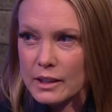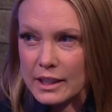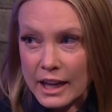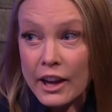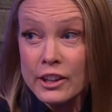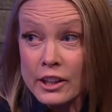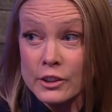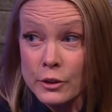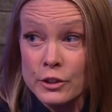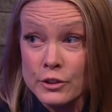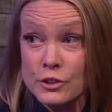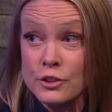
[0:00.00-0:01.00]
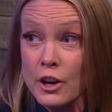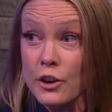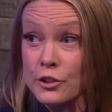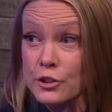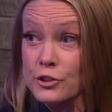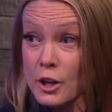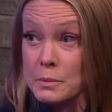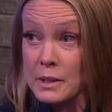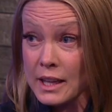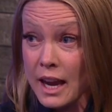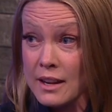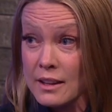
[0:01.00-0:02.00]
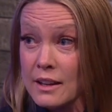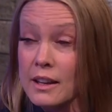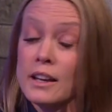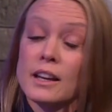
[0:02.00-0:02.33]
Like, now you got to go in your, earn your stripes again.